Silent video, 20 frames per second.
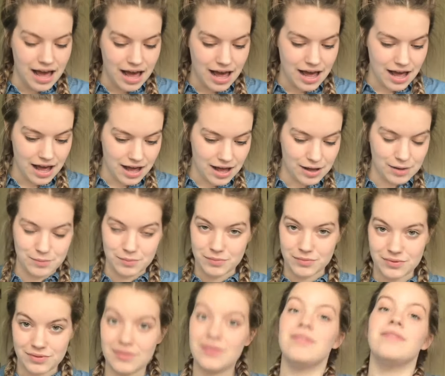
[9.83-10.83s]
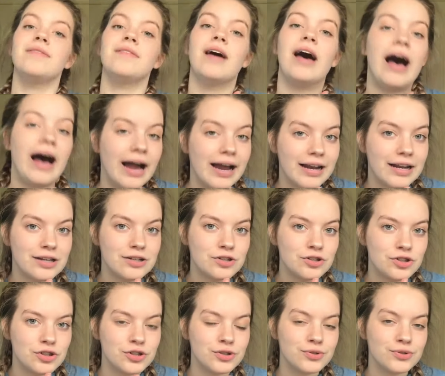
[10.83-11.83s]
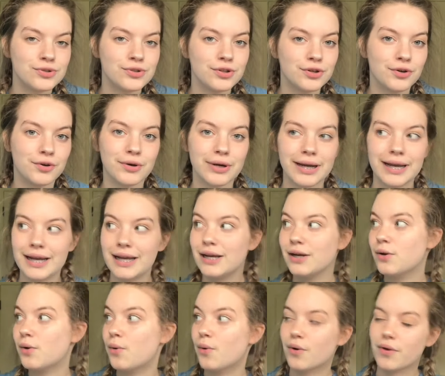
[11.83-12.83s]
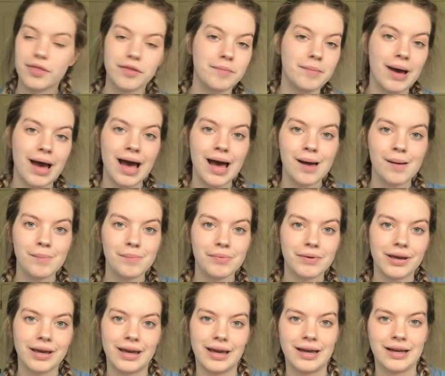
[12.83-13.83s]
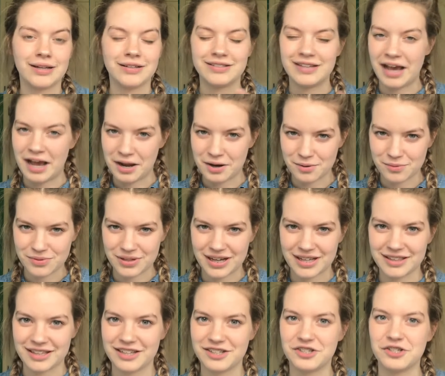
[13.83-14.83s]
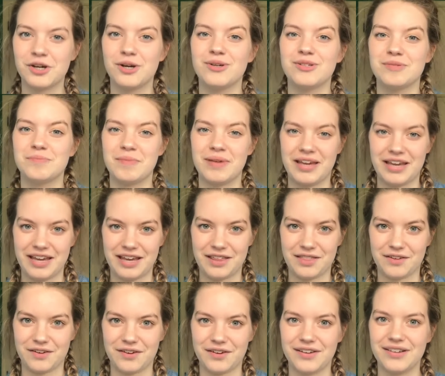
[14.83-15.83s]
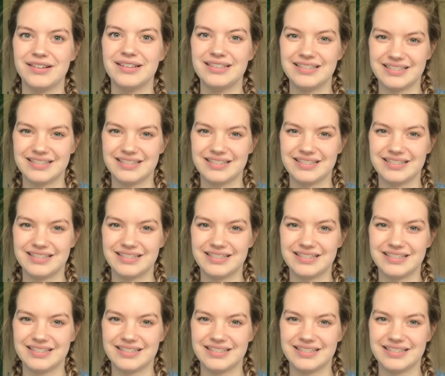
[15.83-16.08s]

Um, I didn't choose the green or the map, and I don't think they chose me either.